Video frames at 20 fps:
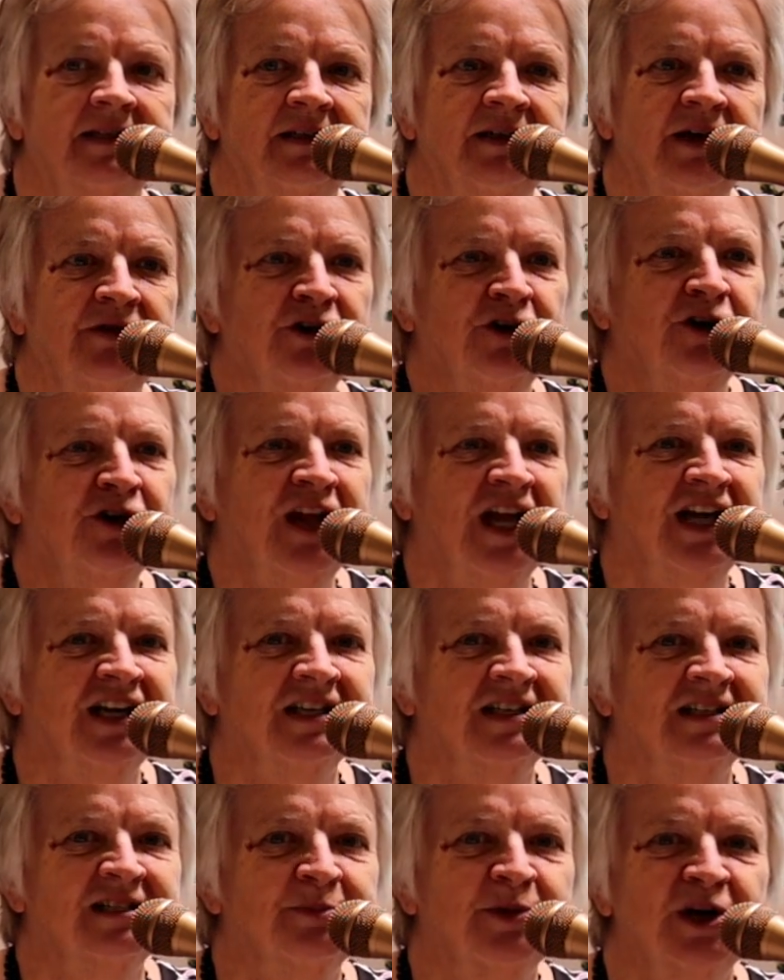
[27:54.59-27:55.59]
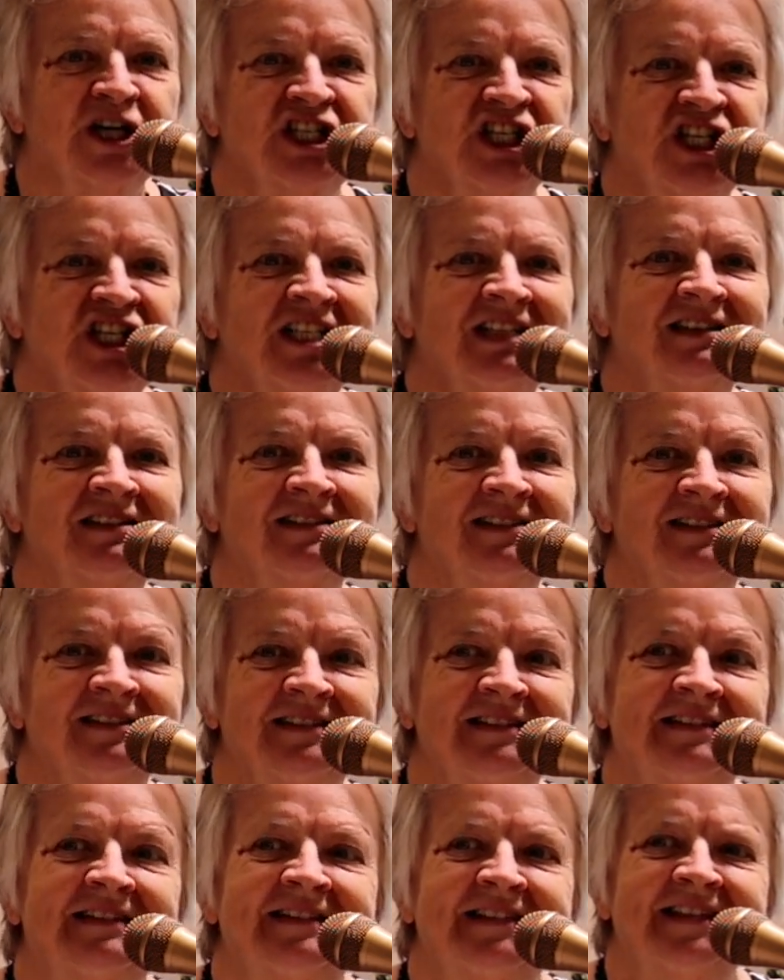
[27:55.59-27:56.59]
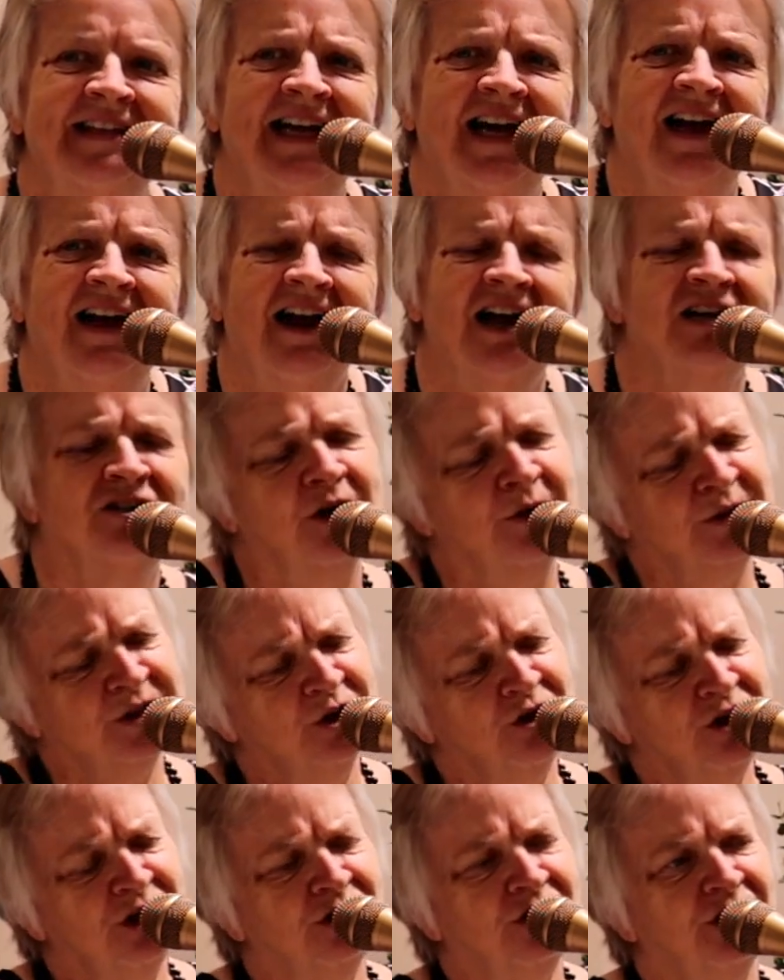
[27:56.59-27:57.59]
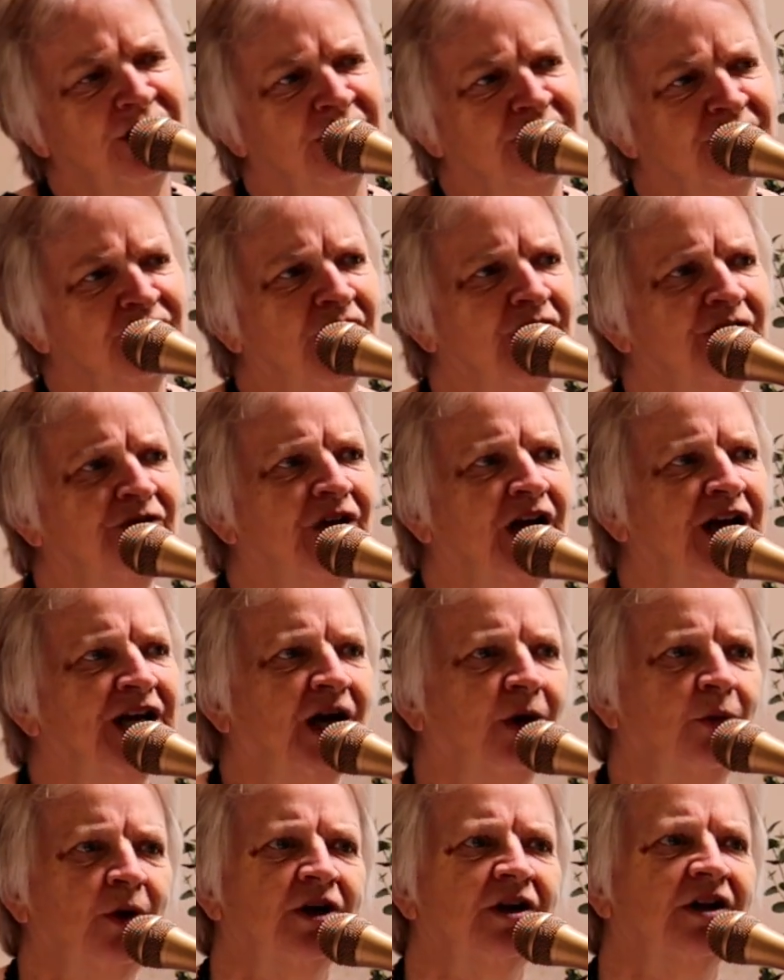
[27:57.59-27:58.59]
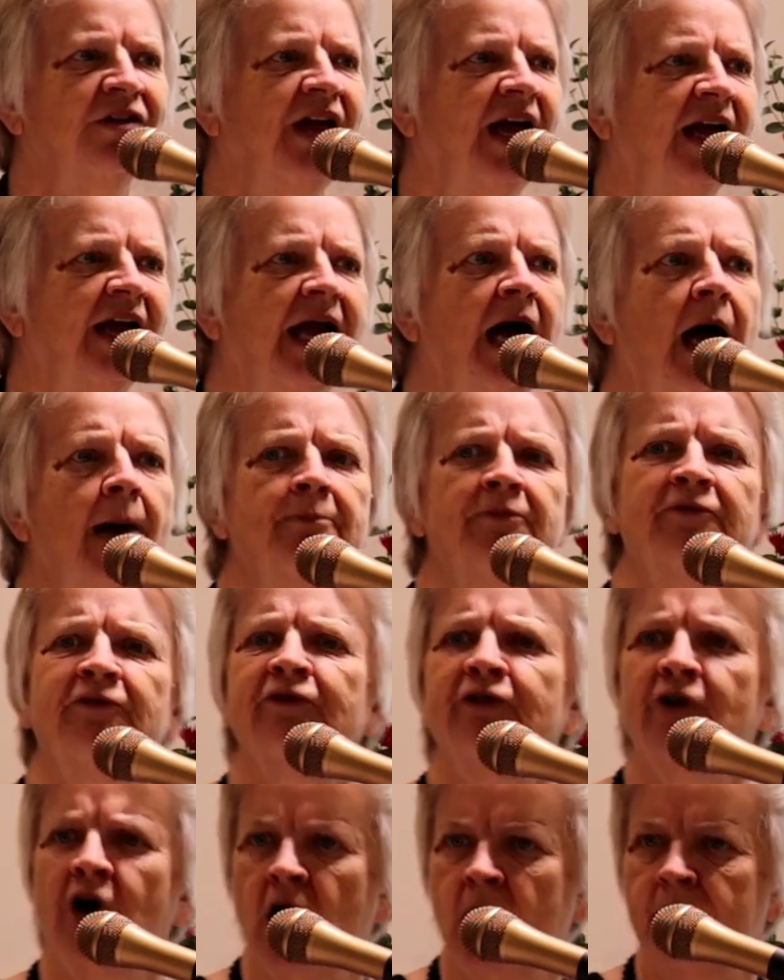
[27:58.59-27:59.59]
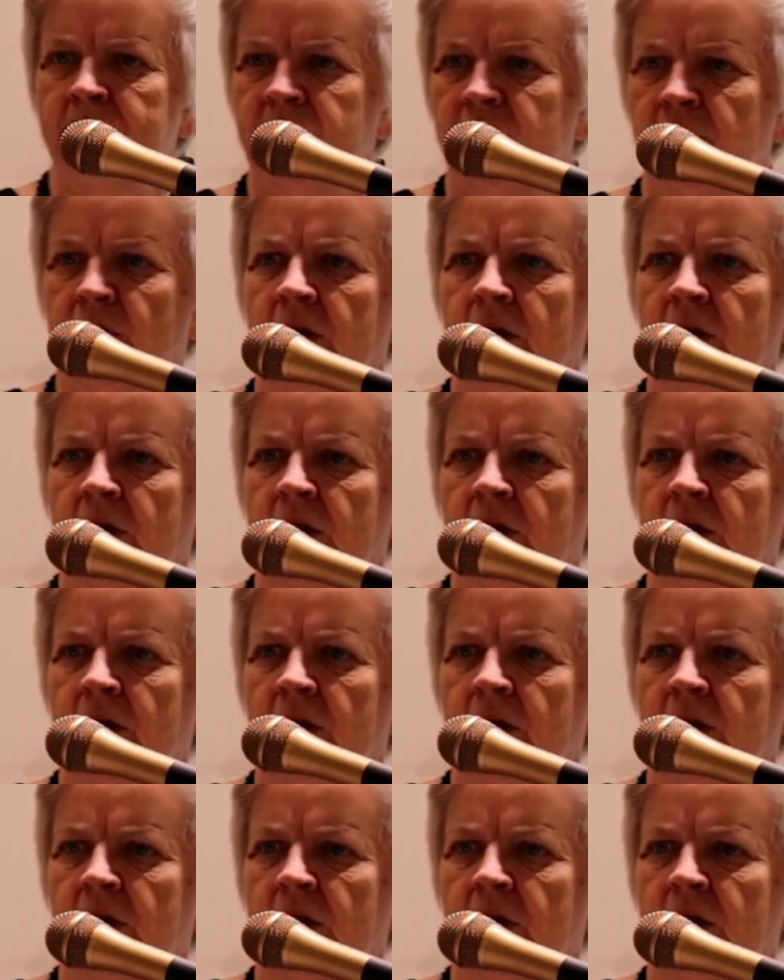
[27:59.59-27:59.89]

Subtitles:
You ever heard that expression? I was going to look and try to find out where did that come from. You